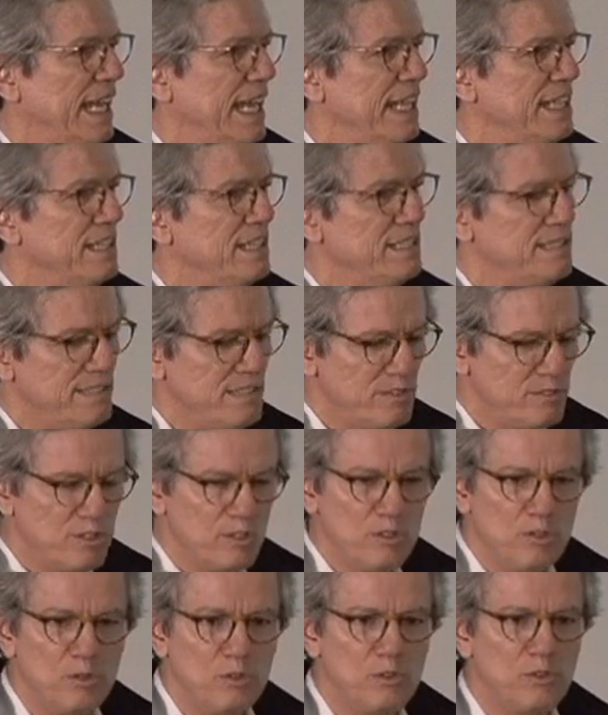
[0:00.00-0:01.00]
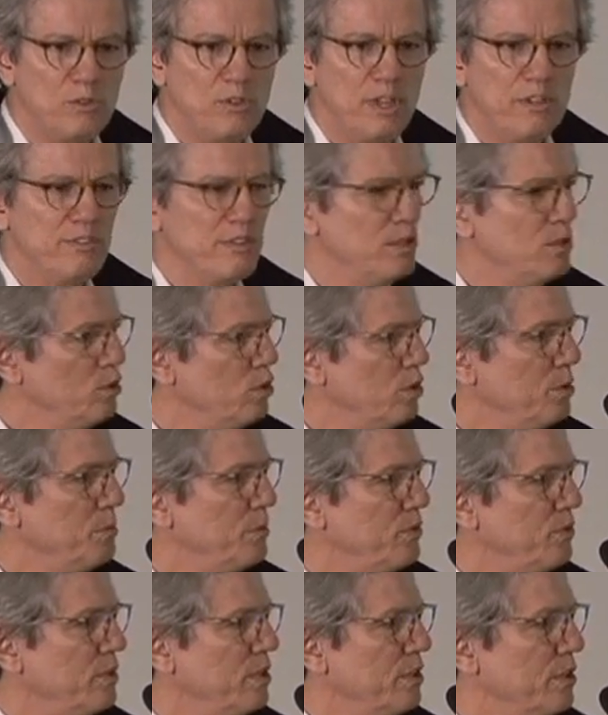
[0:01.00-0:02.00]
And these institutions have
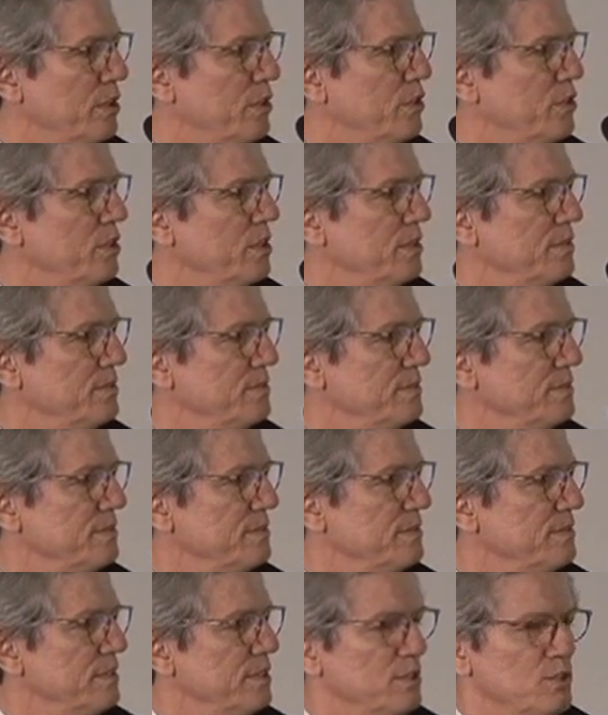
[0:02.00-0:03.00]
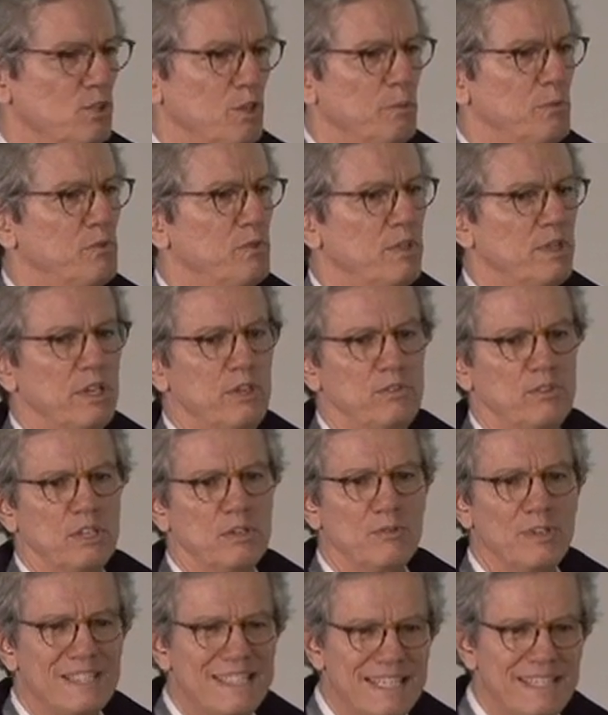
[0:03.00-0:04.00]
enormous inertia, enormous
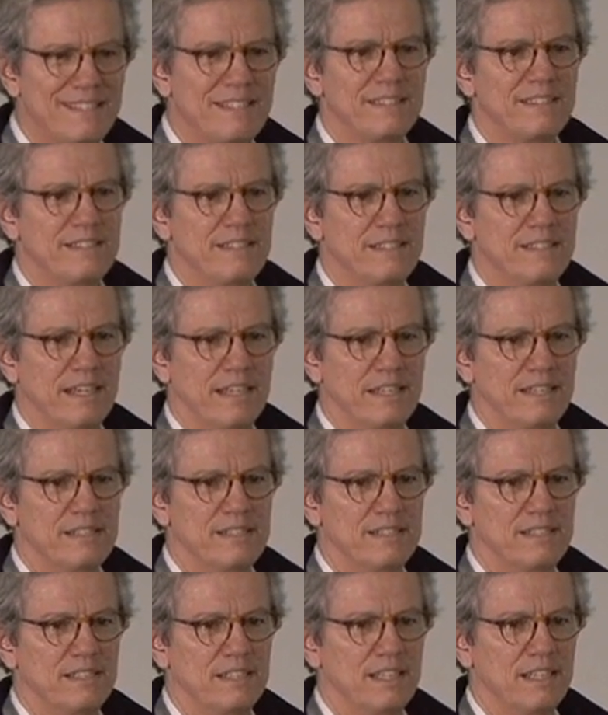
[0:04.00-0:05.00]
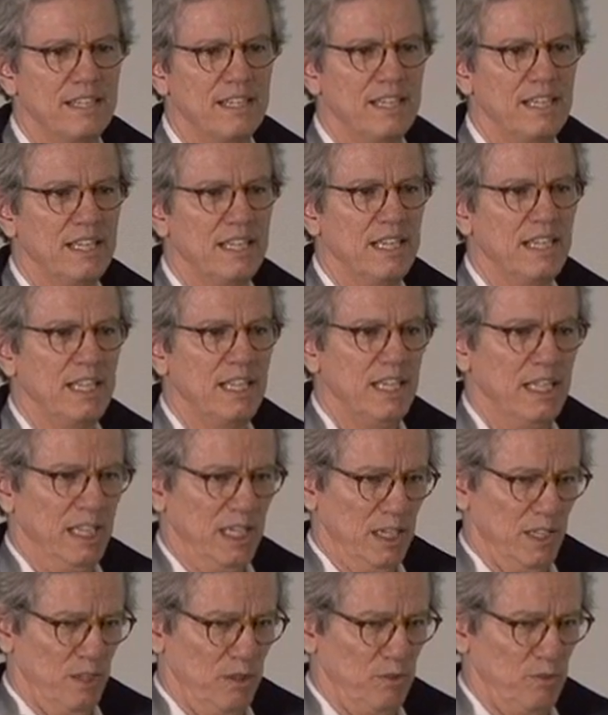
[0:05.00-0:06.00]
inertia, resistance to change.
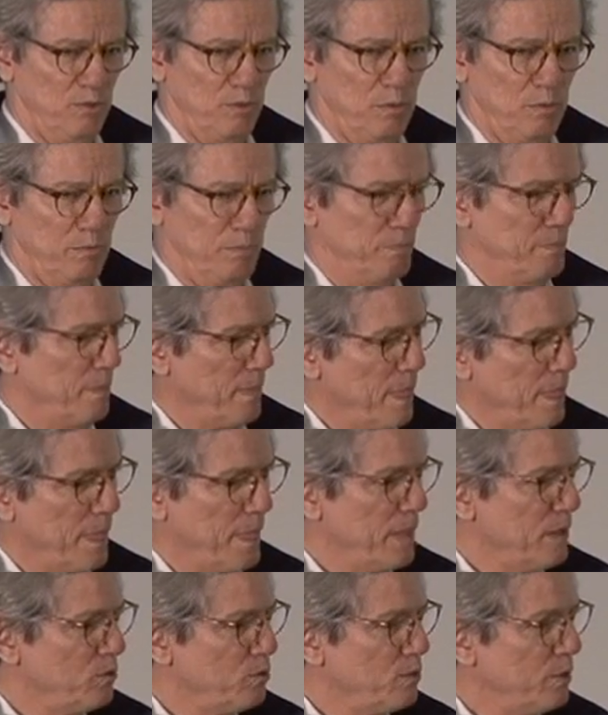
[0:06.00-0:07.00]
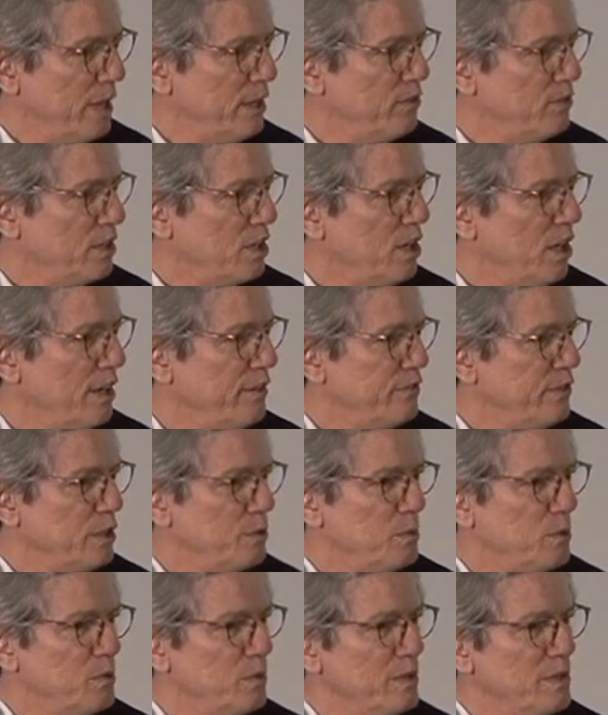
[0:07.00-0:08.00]
So this creates a
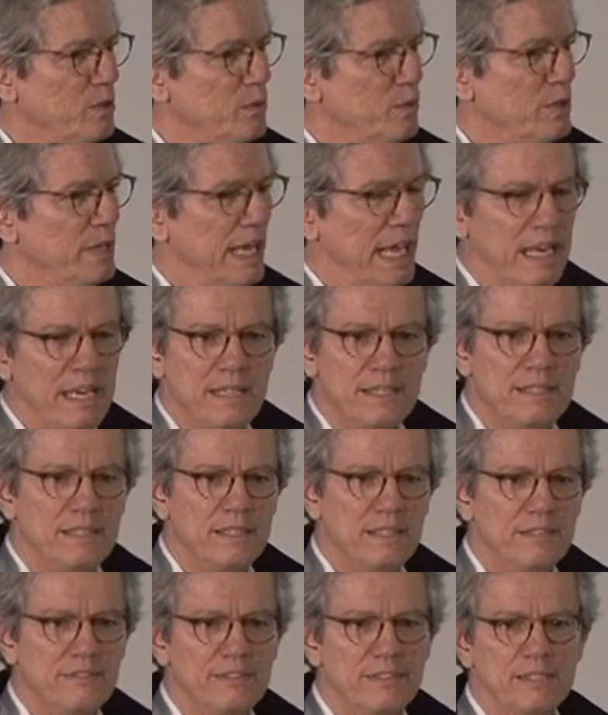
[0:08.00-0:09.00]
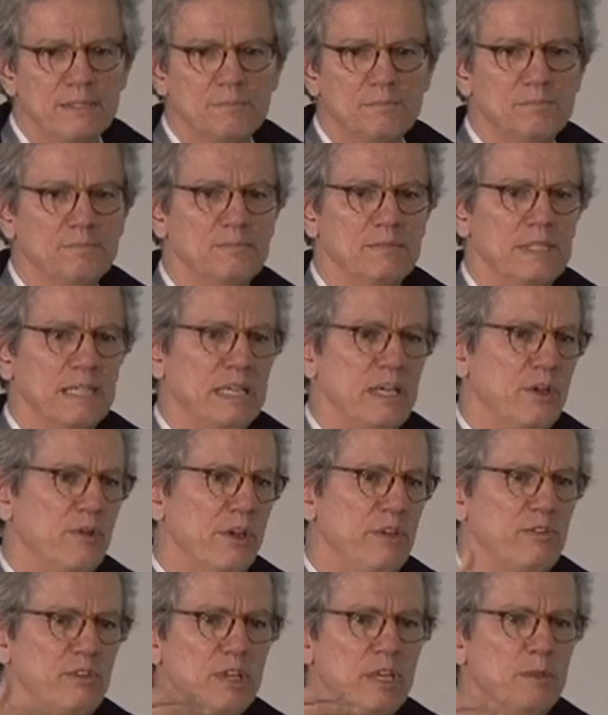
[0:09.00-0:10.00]
conflict between the reality of an
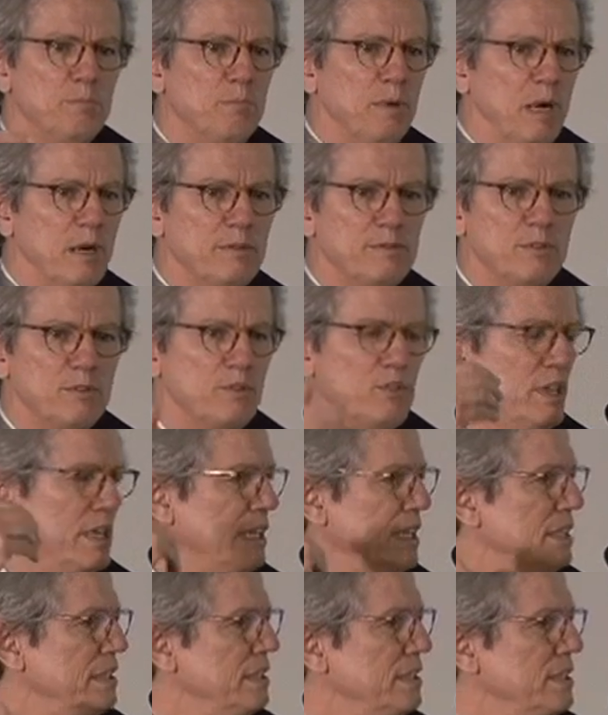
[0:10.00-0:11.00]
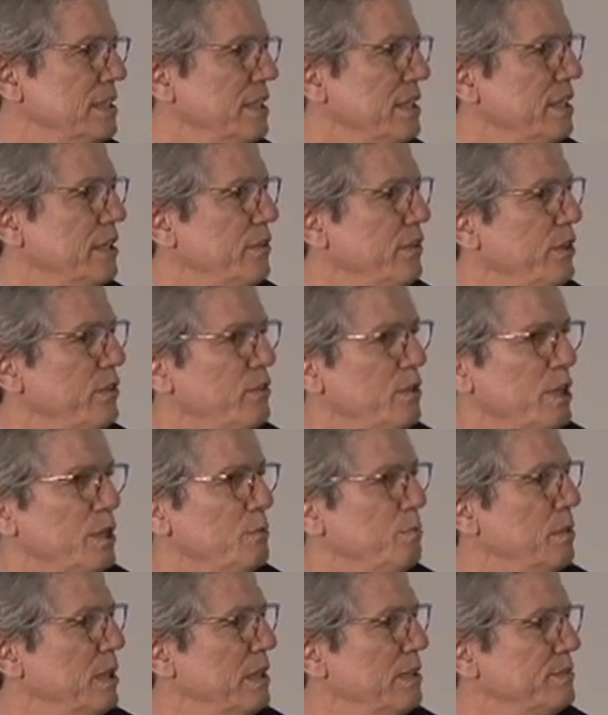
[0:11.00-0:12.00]
increasingly powerful China,
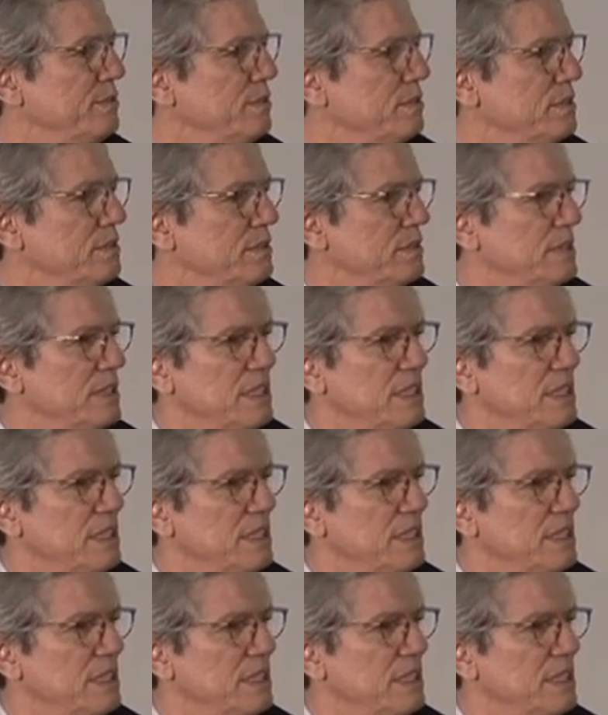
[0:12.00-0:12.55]
increasingly powerful